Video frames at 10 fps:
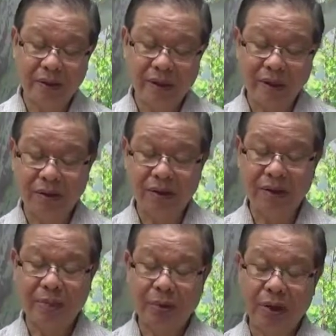I call it
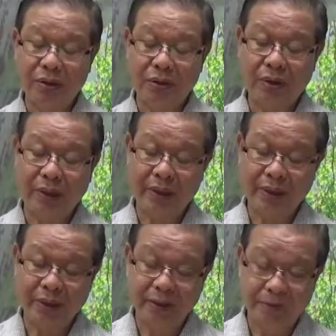the path to
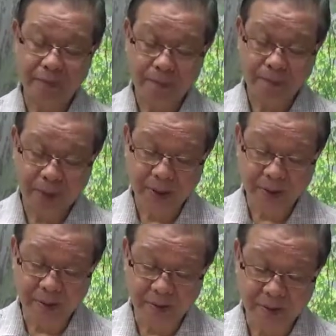awakening,
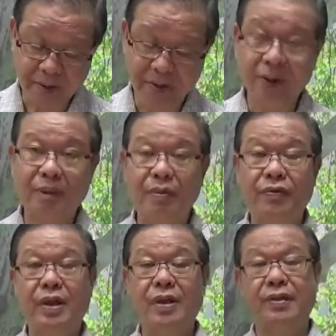the reason number
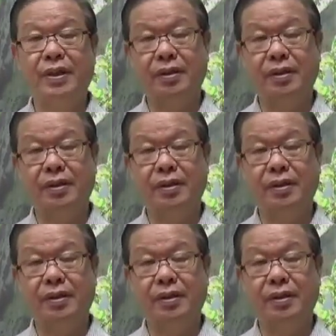5.